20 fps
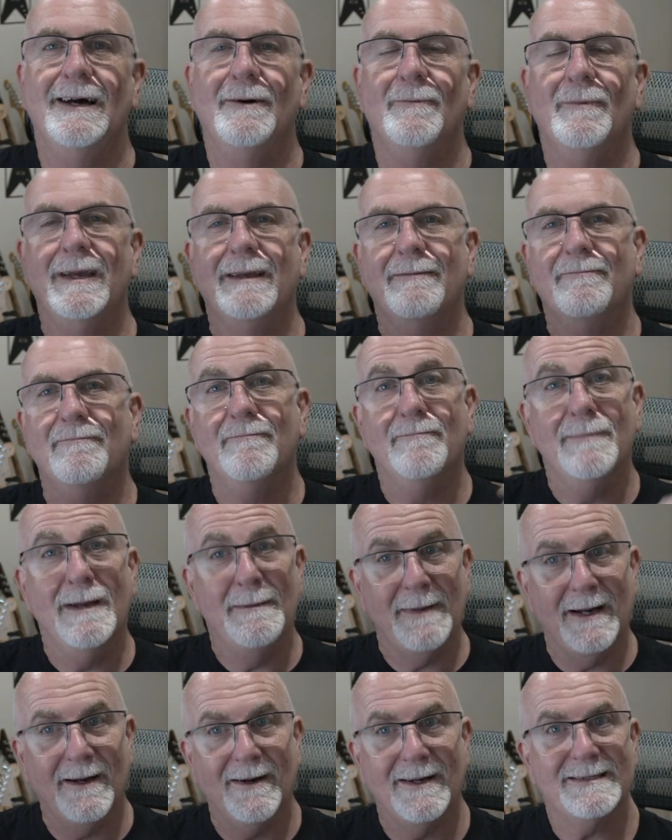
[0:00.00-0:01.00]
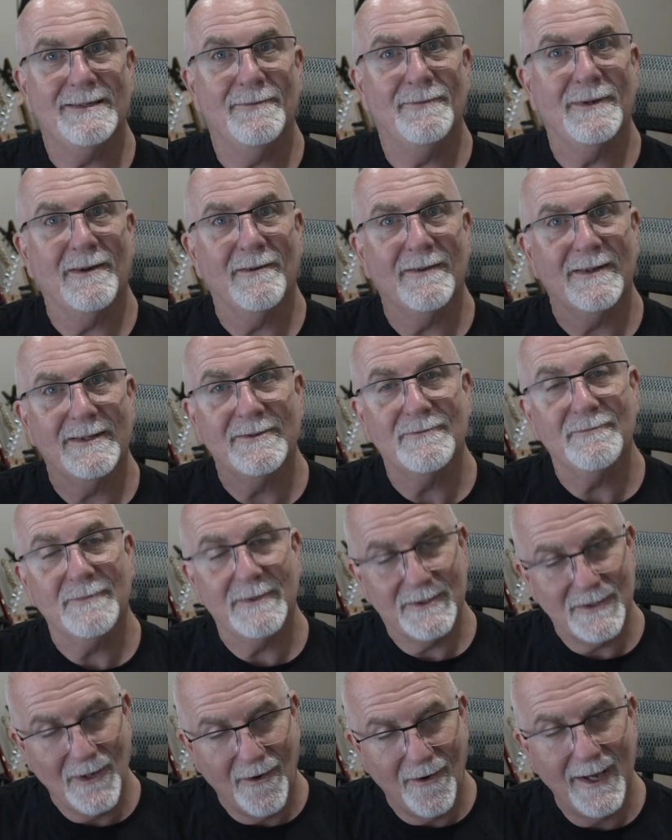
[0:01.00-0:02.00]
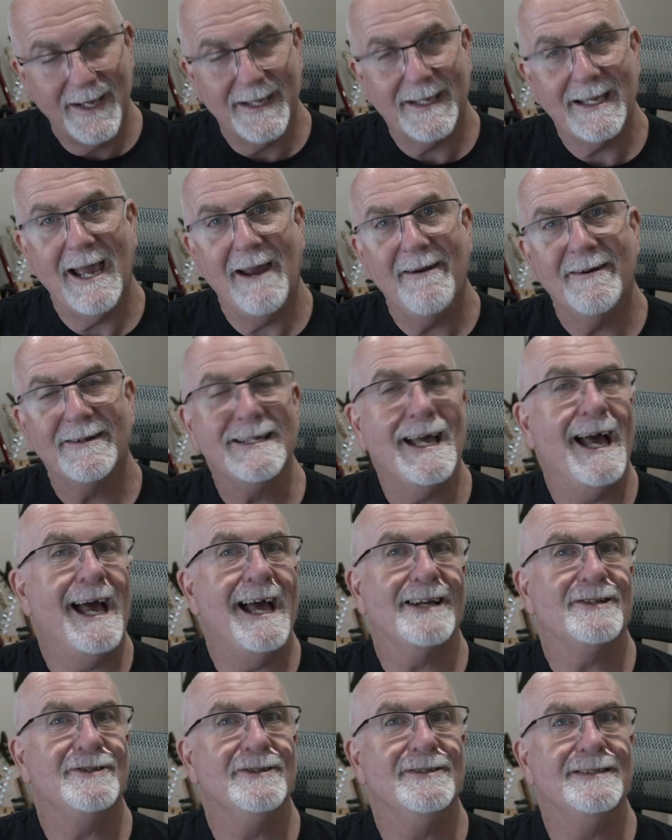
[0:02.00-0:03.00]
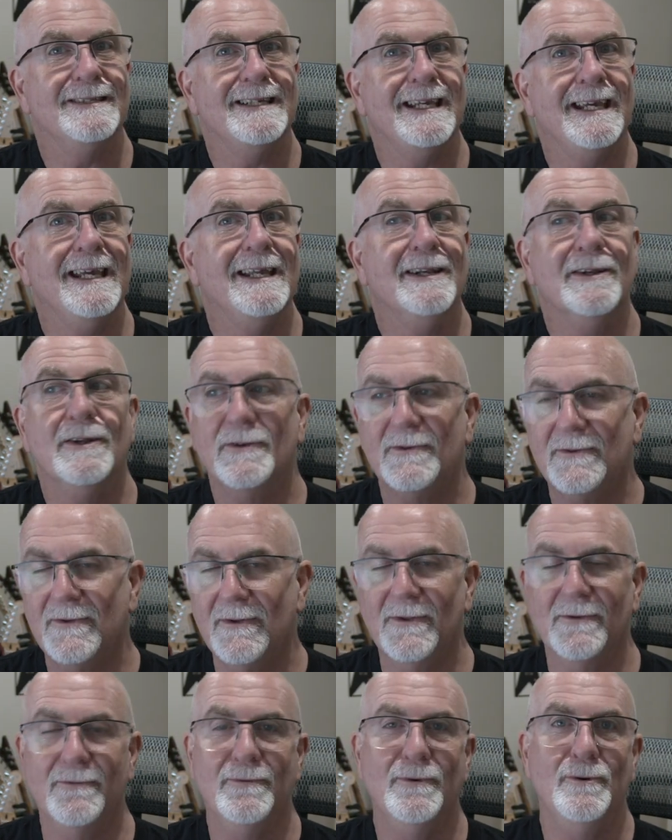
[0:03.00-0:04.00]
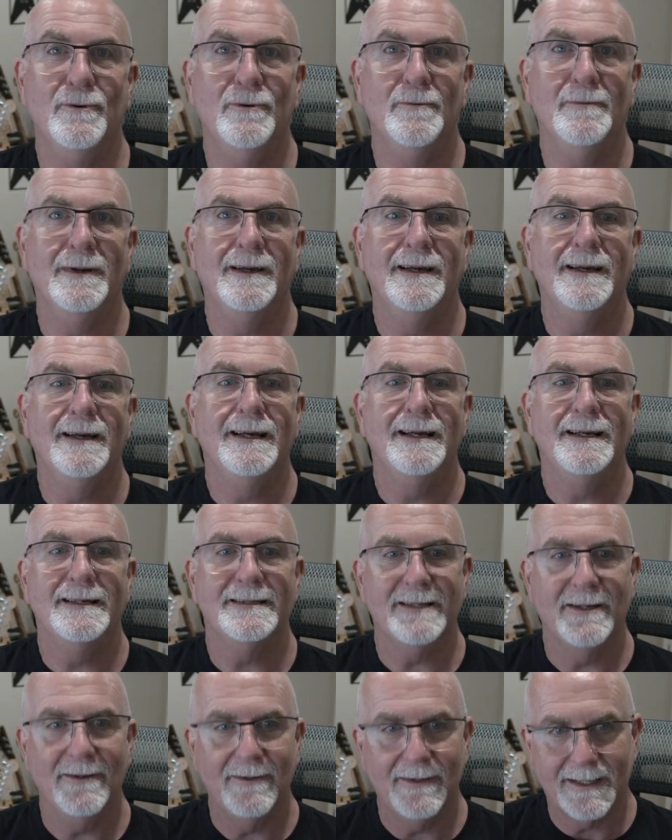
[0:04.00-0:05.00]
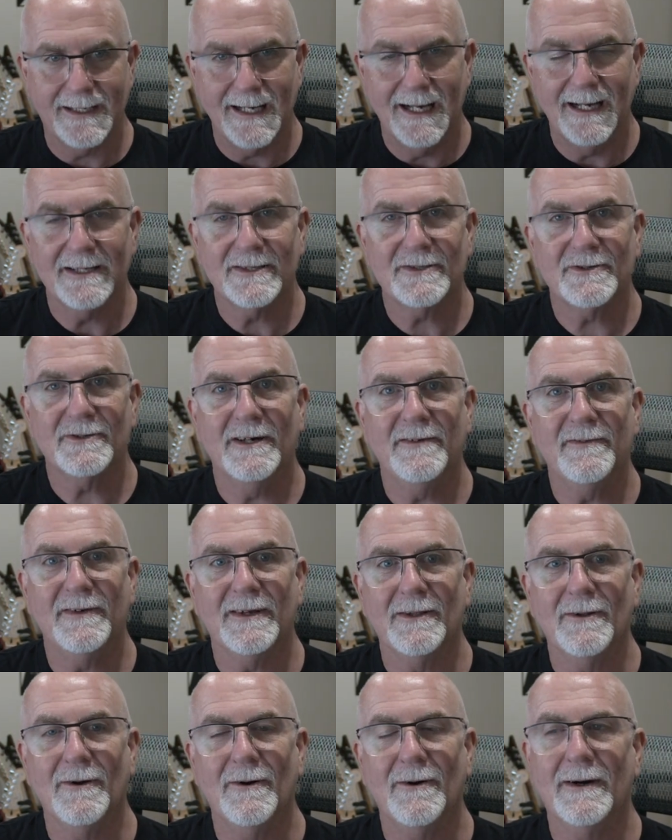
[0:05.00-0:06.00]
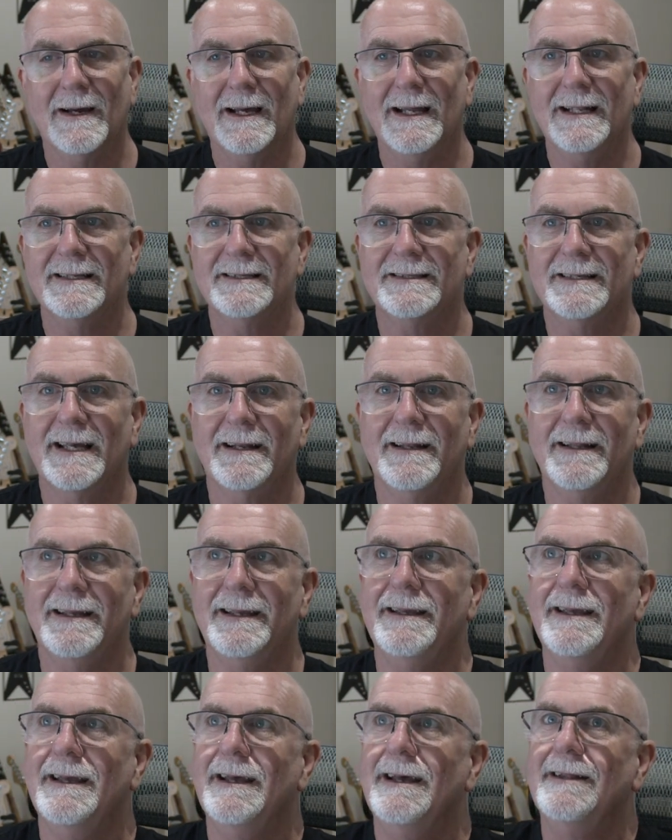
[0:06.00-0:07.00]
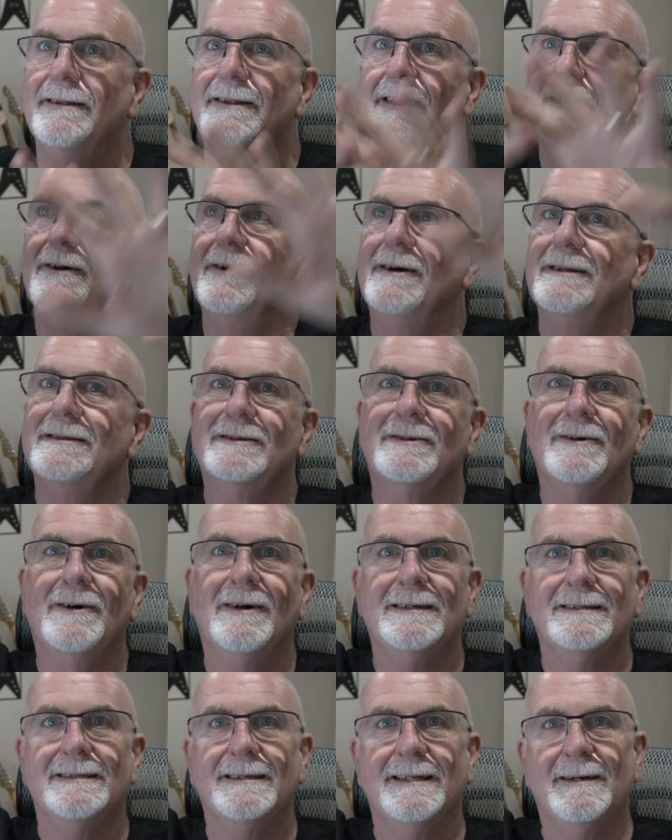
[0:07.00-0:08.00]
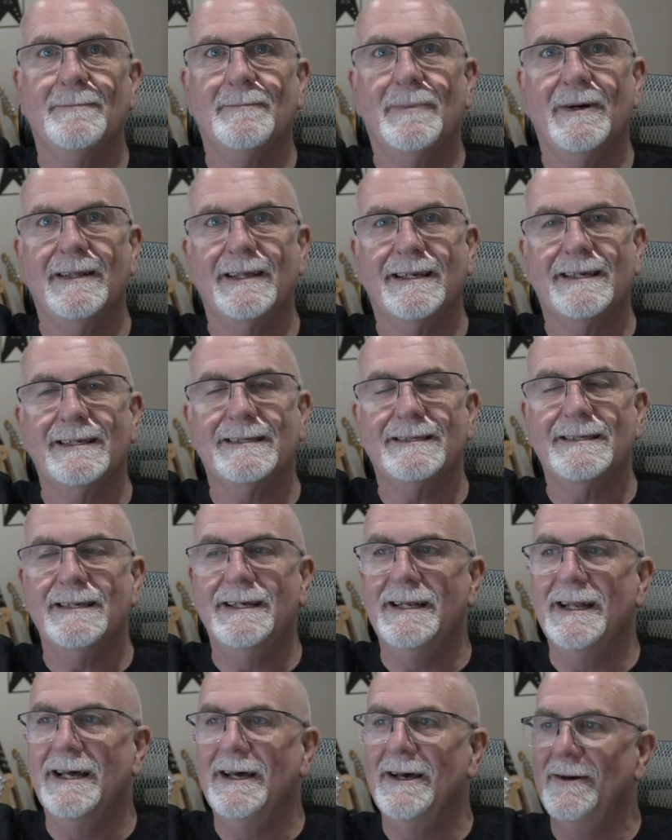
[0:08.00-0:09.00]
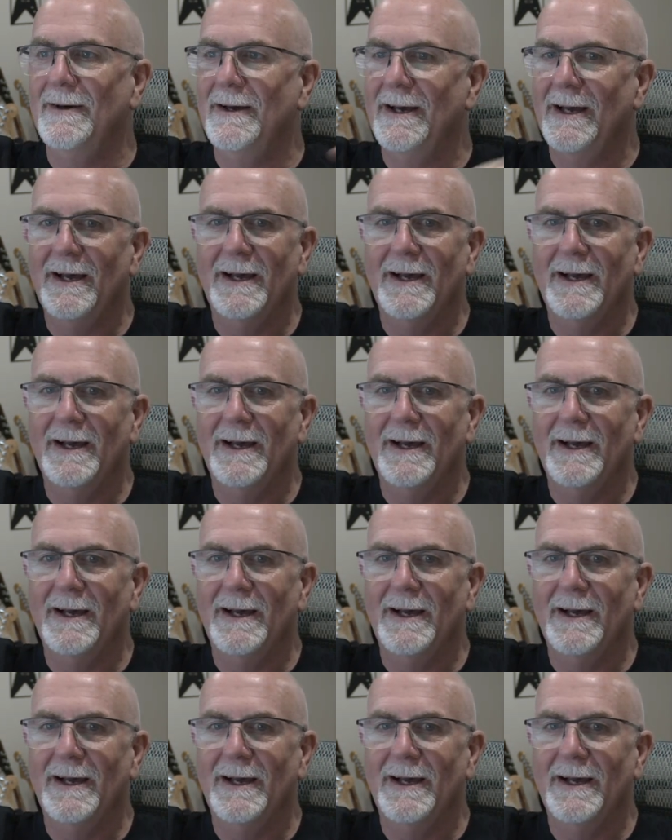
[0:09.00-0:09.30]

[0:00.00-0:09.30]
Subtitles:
Remember I said we tie character actions into the room. So the car's driving along and suddenly the night sky is lit up by the casino.